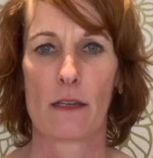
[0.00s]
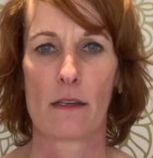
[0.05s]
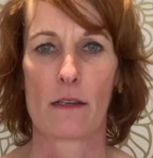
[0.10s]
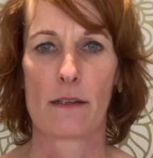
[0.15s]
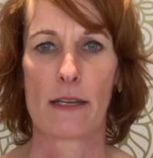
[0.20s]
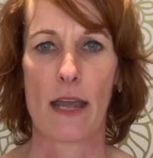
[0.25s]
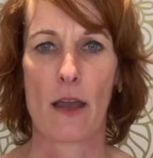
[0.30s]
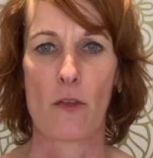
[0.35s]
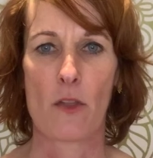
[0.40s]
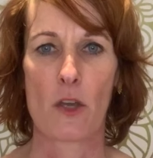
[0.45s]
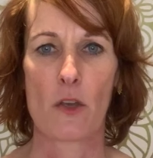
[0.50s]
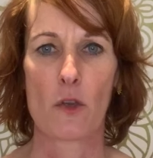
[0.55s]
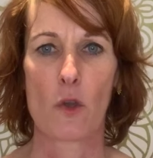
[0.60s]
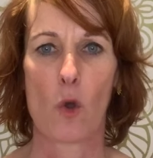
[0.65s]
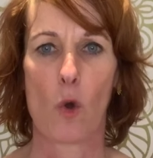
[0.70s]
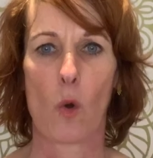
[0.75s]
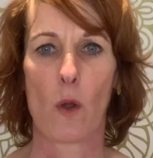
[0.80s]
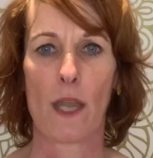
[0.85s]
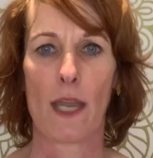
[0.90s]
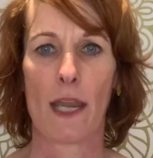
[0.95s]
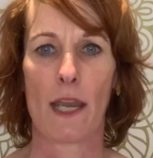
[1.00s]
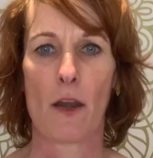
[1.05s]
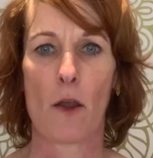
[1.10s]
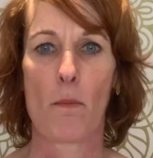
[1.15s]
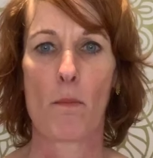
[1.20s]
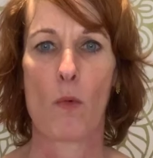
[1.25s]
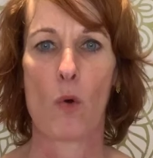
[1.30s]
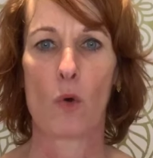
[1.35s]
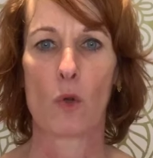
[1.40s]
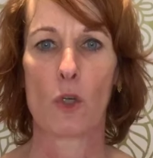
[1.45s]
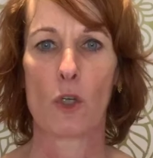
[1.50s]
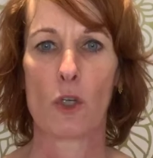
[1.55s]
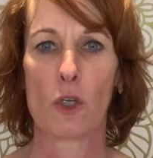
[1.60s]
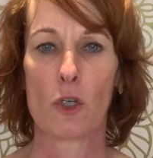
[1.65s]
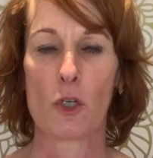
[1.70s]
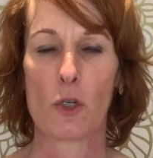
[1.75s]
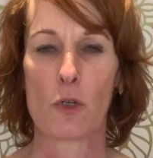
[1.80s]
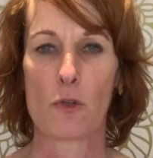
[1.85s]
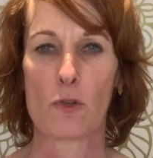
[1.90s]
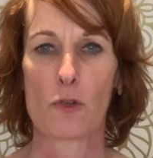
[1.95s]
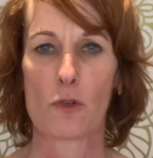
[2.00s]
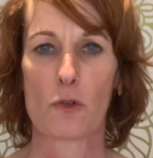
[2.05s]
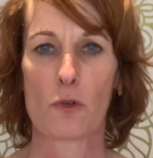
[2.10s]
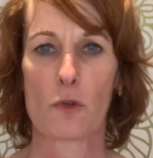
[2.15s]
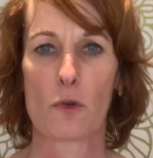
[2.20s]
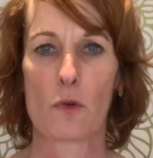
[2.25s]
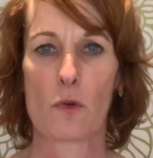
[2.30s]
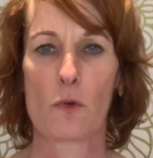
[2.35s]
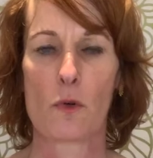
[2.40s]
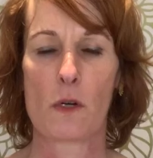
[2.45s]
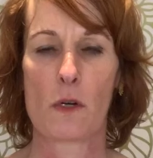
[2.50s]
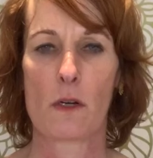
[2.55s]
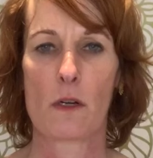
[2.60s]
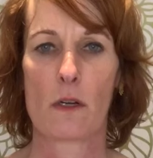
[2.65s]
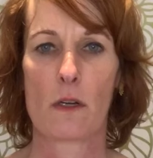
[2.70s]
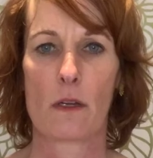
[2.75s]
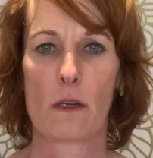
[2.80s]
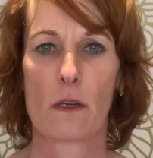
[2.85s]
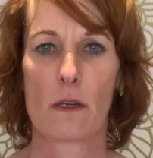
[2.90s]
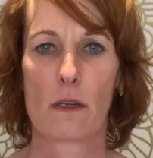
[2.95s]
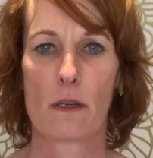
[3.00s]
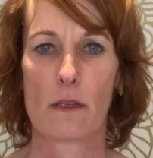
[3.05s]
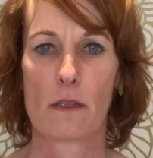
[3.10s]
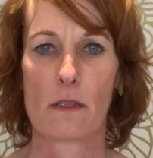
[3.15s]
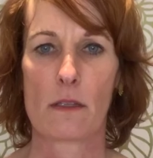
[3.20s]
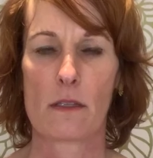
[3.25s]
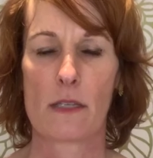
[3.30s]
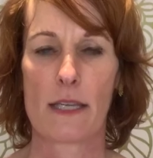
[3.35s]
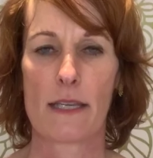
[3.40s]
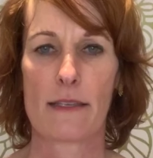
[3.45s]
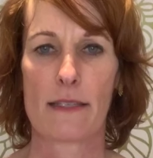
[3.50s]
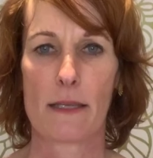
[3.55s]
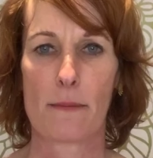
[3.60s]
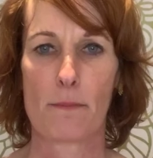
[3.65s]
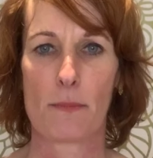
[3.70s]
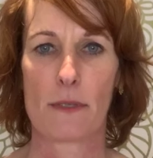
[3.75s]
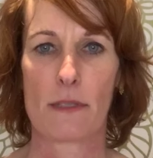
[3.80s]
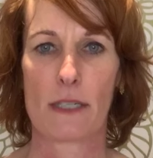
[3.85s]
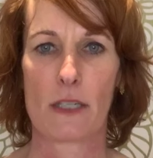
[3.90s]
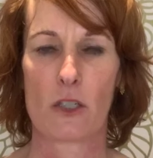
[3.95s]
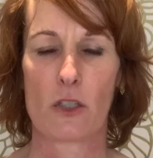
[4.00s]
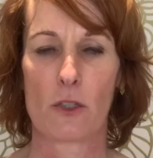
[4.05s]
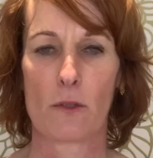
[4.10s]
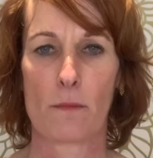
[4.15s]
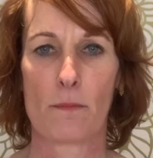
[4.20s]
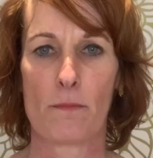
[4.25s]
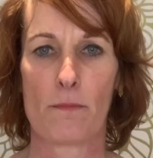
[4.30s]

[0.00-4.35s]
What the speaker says: Now that you're in a more neutral, seated position.